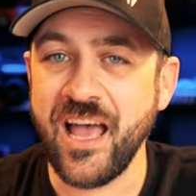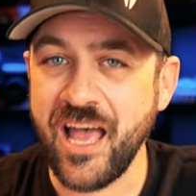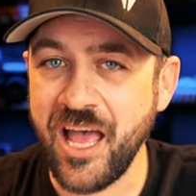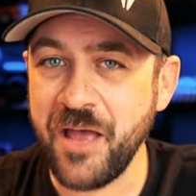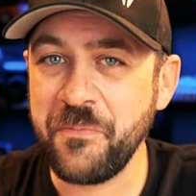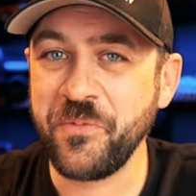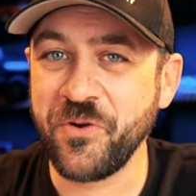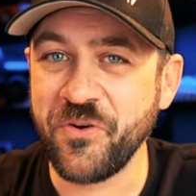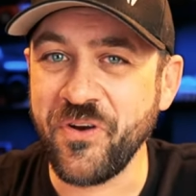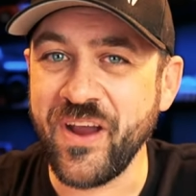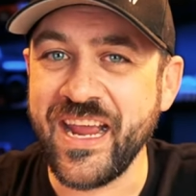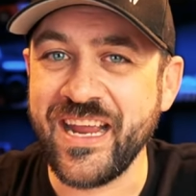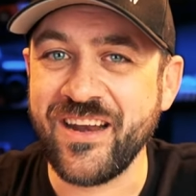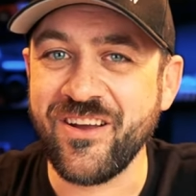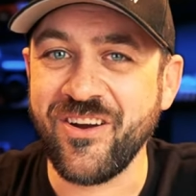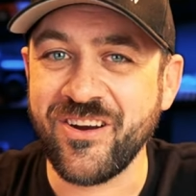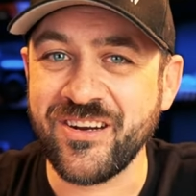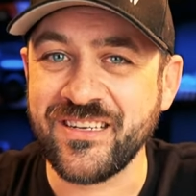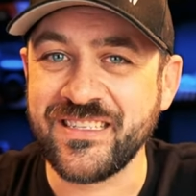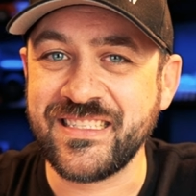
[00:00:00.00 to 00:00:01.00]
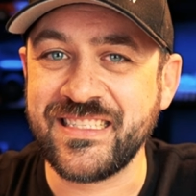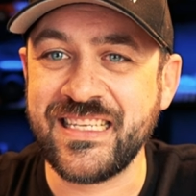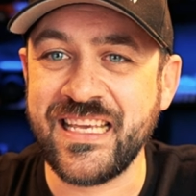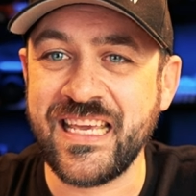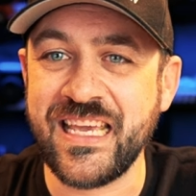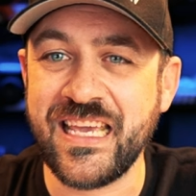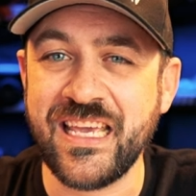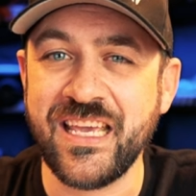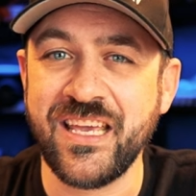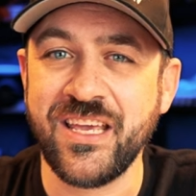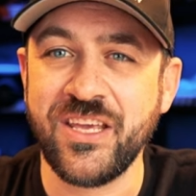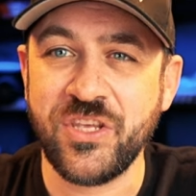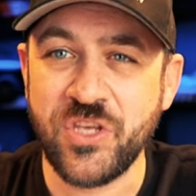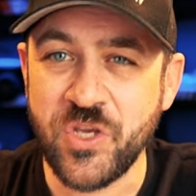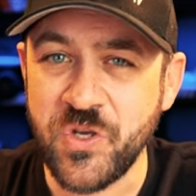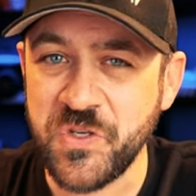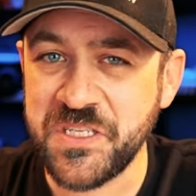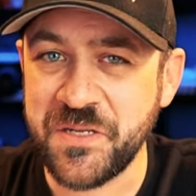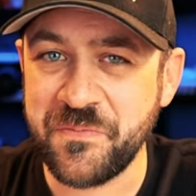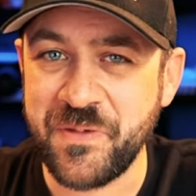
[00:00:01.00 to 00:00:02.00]
Upgrade RC
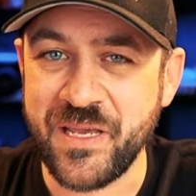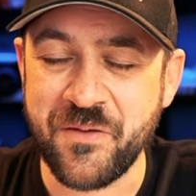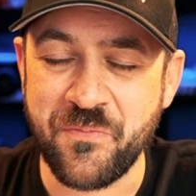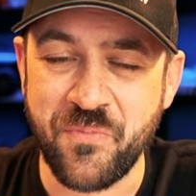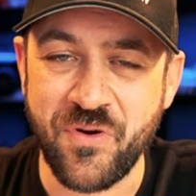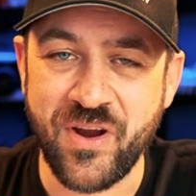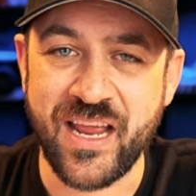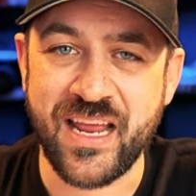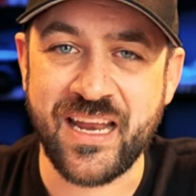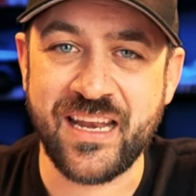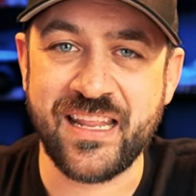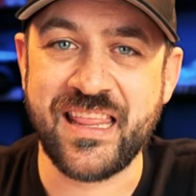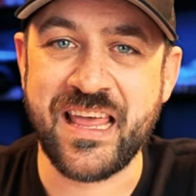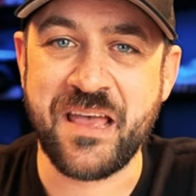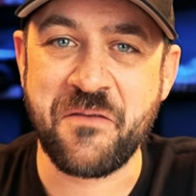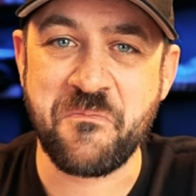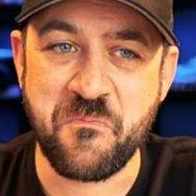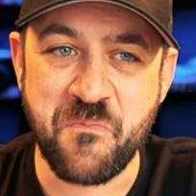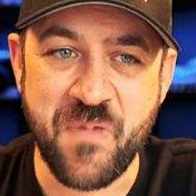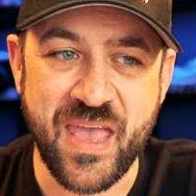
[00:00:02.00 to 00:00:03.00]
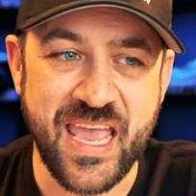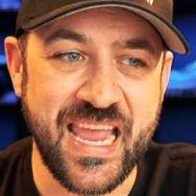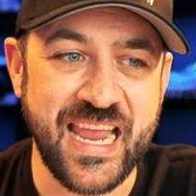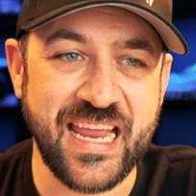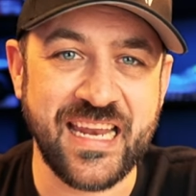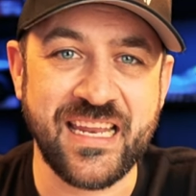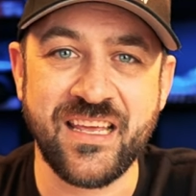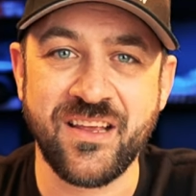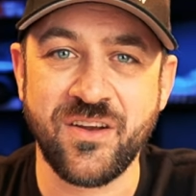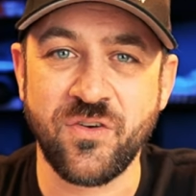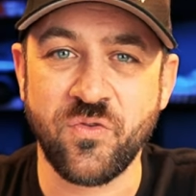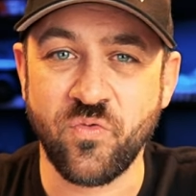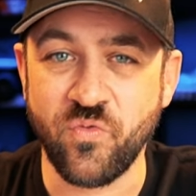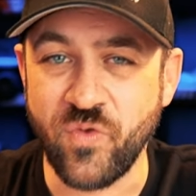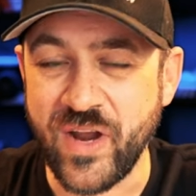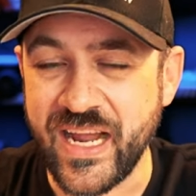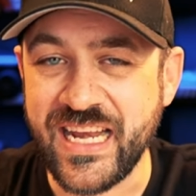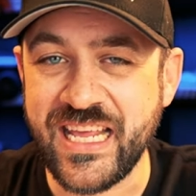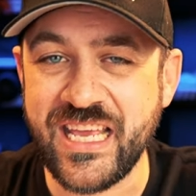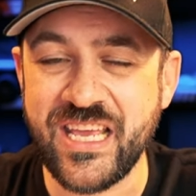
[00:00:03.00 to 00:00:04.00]
used to be a brand that made
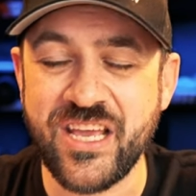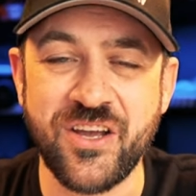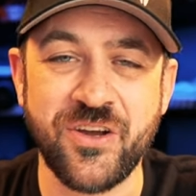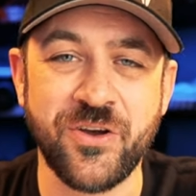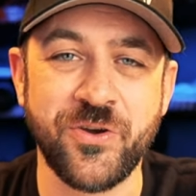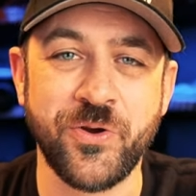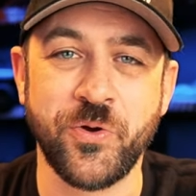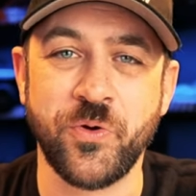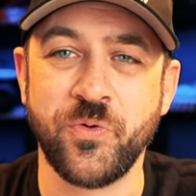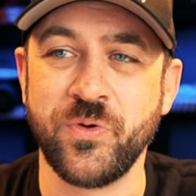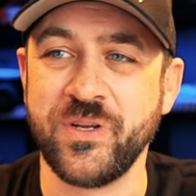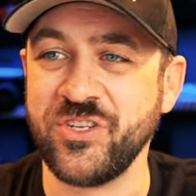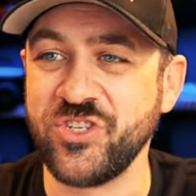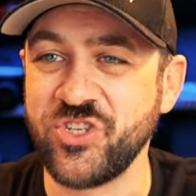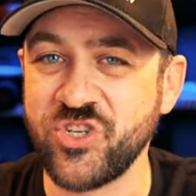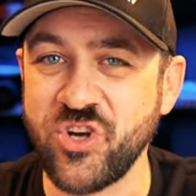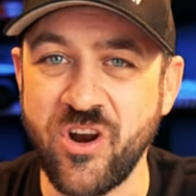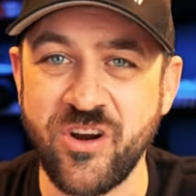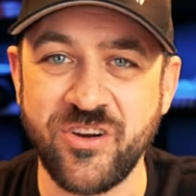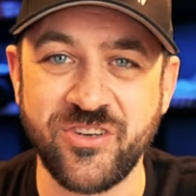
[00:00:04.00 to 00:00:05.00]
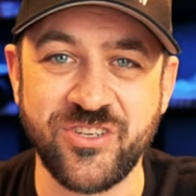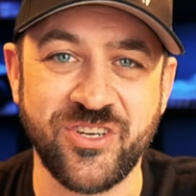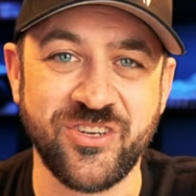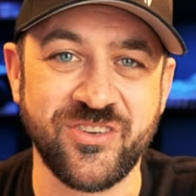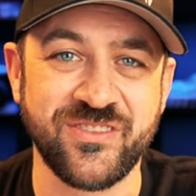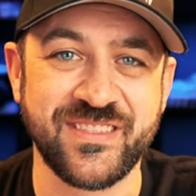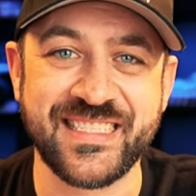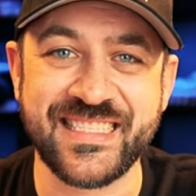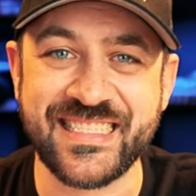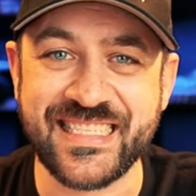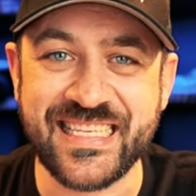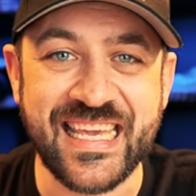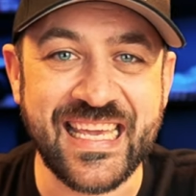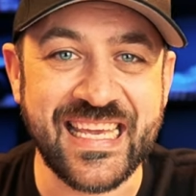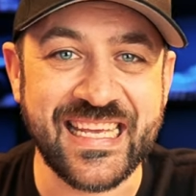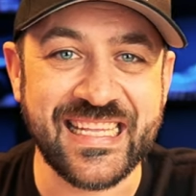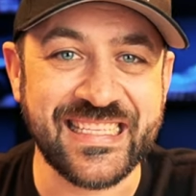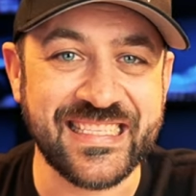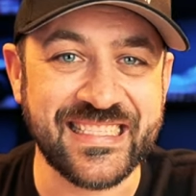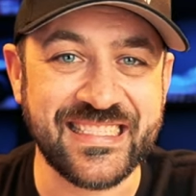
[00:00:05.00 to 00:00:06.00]
radio and charger
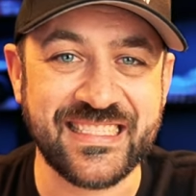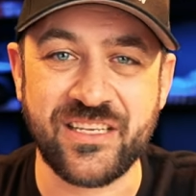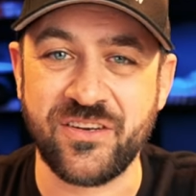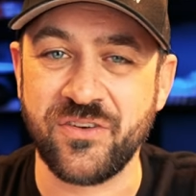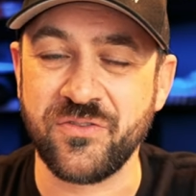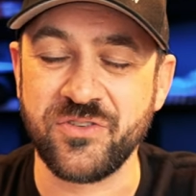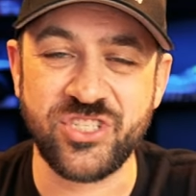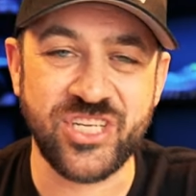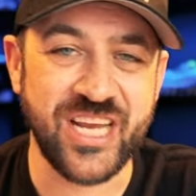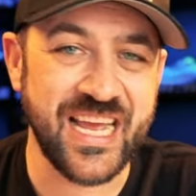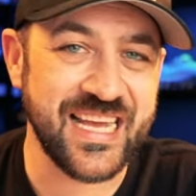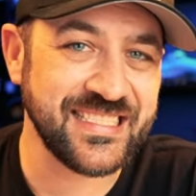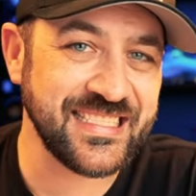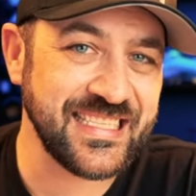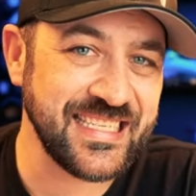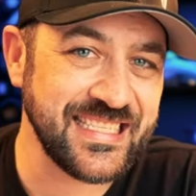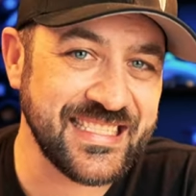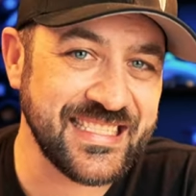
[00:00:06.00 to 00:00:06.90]
skins, you know, chassis